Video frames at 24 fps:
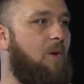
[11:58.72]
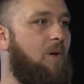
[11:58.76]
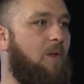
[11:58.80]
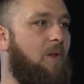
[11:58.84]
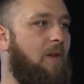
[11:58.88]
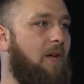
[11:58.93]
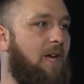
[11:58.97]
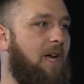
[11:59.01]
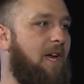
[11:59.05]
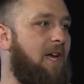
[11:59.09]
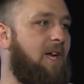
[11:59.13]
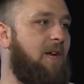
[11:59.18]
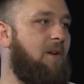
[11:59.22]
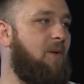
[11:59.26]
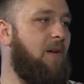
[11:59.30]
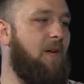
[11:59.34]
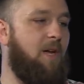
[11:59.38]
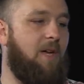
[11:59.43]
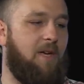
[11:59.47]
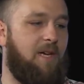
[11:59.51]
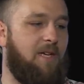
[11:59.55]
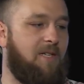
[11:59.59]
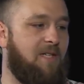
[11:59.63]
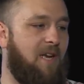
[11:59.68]
like
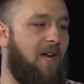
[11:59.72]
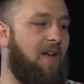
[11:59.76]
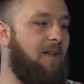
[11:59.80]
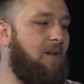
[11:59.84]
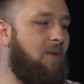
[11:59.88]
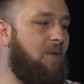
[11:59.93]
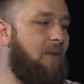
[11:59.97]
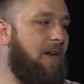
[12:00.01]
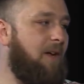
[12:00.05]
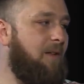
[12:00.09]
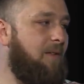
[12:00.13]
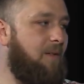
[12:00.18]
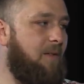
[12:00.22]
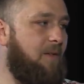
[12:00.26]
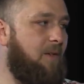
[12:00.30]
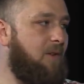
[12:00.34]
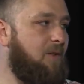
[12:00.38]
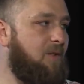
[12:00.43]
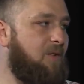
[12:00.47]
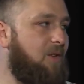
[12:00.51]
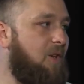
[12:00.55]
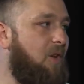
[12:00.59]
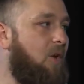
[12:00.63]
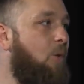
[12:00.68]
he's not like,
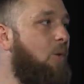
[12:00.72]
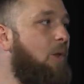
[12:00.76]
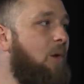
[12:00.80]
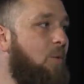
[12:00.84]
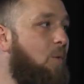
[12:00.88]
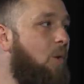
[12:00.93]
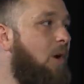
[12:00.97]
there's only